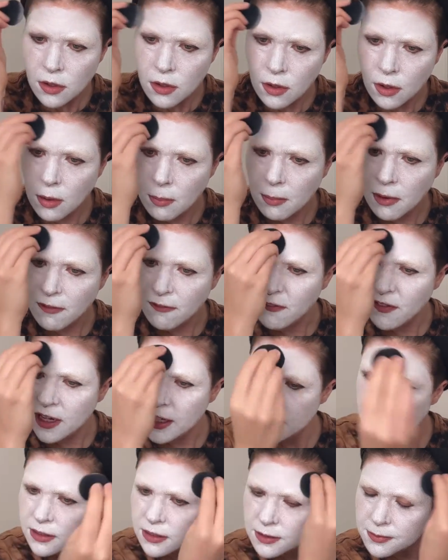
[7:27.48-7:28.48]
on my
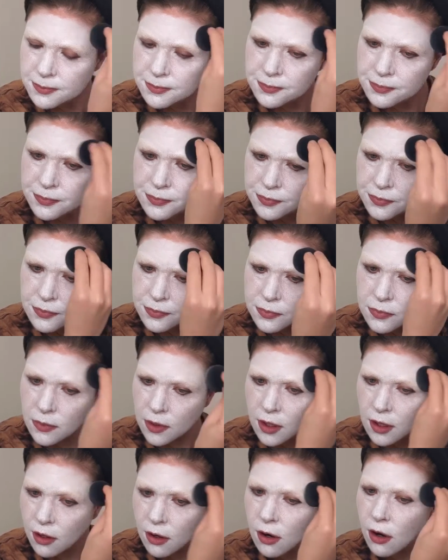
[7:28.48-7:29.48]
face.
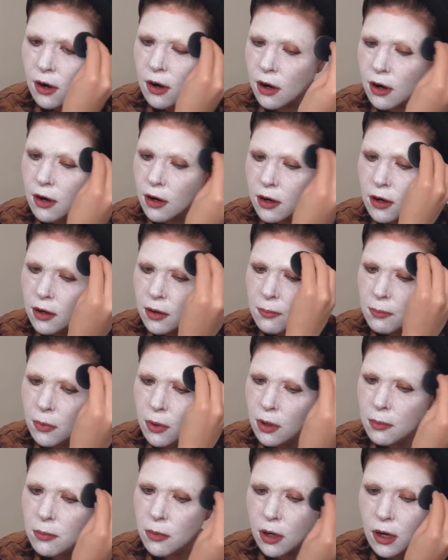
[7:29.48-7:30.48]
There are more
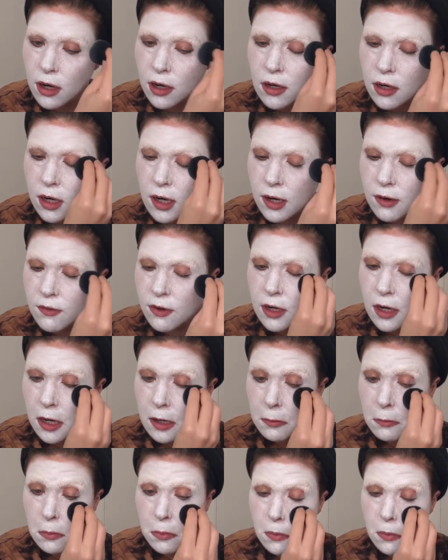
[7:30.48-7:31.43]
and more every day.